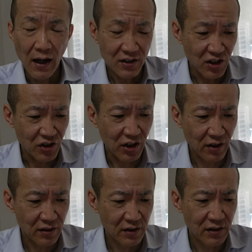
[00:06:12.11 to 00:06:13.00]
such
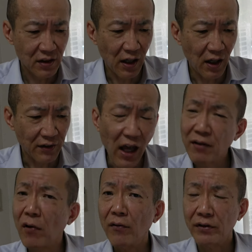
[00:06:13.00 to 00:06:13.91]
as
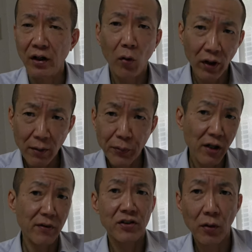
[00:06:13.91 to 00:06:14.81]
name of the owner,
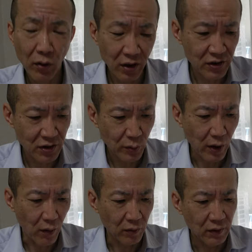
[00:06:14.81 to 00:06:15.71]
previous owners as
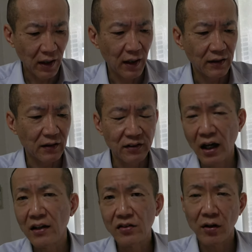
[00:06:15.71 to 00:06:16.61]
well, and the
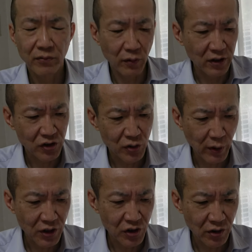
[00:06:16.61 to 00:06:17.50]
date of
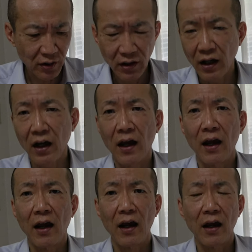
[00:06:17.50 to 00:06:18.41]
registration,
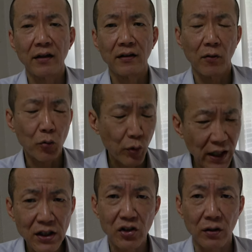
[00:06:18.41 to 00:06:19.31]
and the
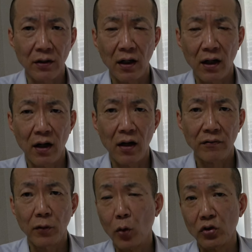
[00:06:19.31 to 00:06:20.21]
reason
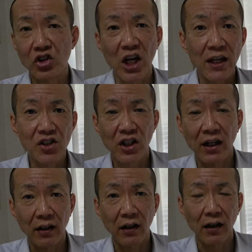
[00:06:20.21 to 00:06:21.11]
for
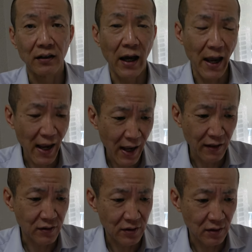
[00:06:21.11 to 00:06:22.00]
changing the
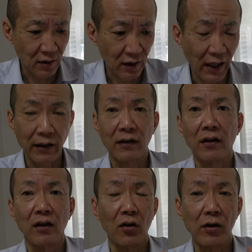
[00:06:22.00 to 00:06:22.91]
hands,
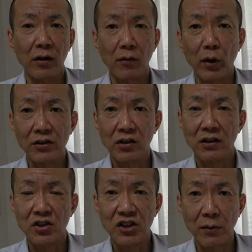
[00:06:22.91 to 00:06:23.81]
like, you know, was
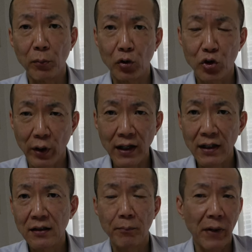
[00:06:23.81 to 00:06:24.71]
it a simple
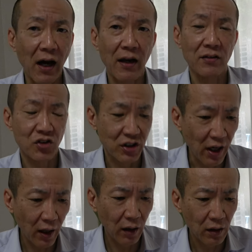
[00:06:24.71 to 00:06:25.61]
trade, buy and
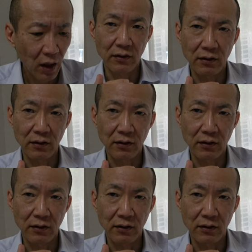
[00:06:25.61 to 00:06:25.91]
sell,